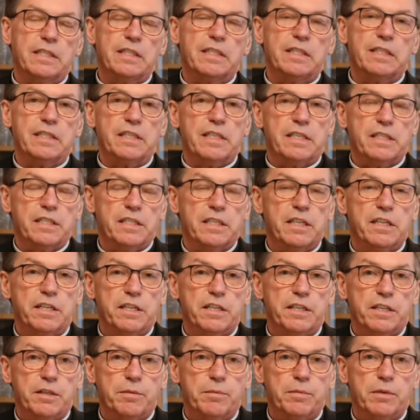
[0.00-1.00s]
And they said
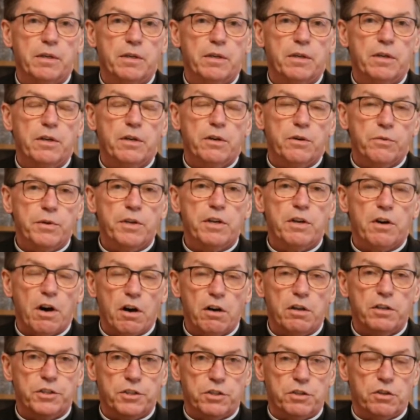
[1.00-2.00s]
to him, We
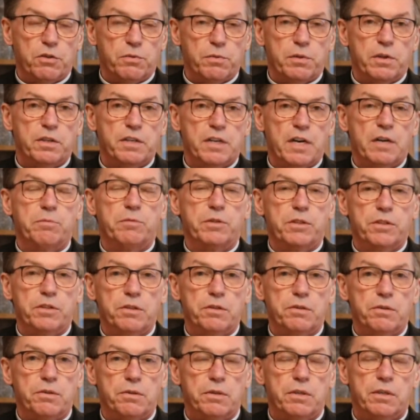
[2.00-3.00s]
also will come with
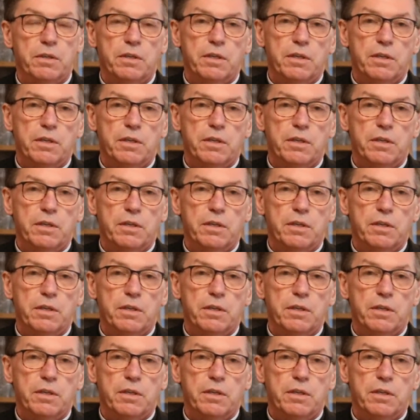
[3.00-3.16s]
you.